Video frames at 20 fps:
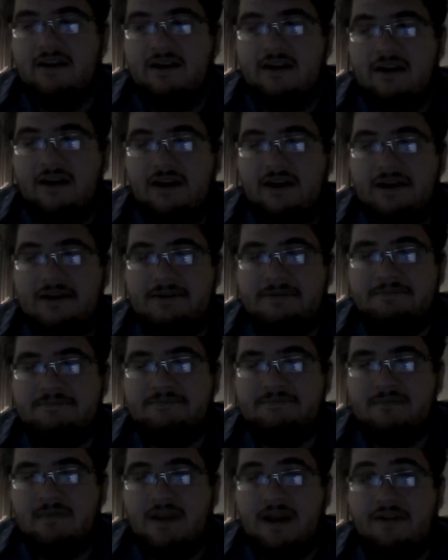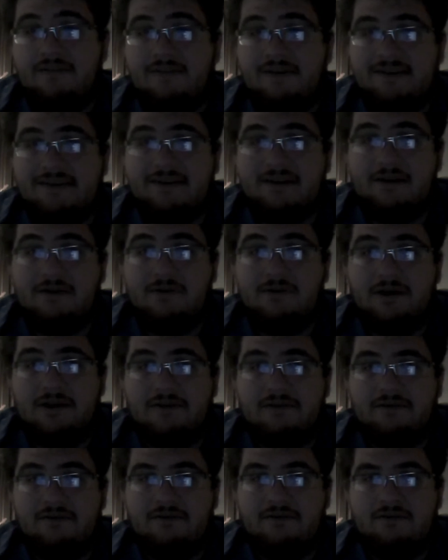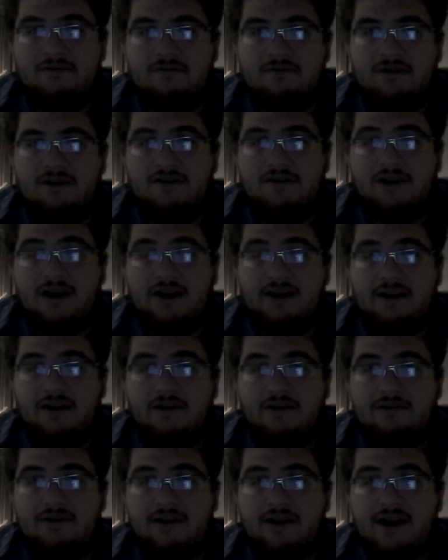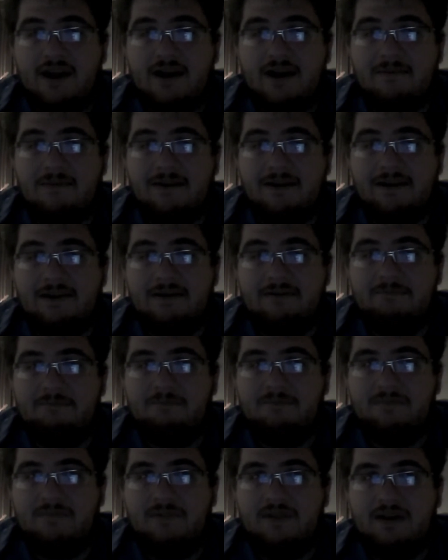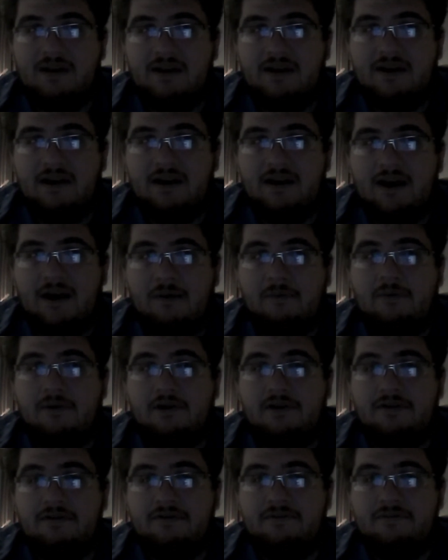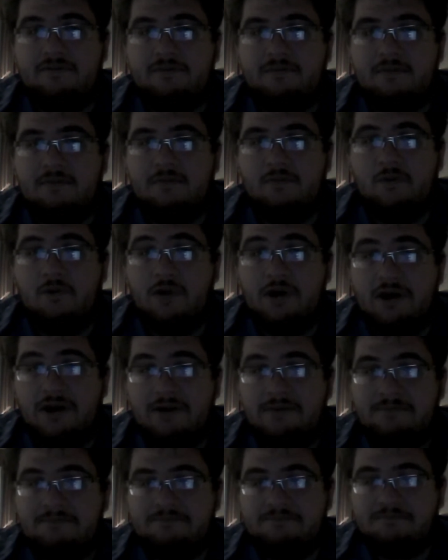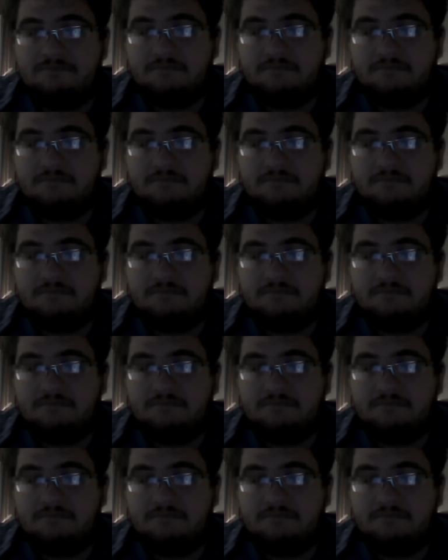uh, if he still went to try to OTK me, then I would have won.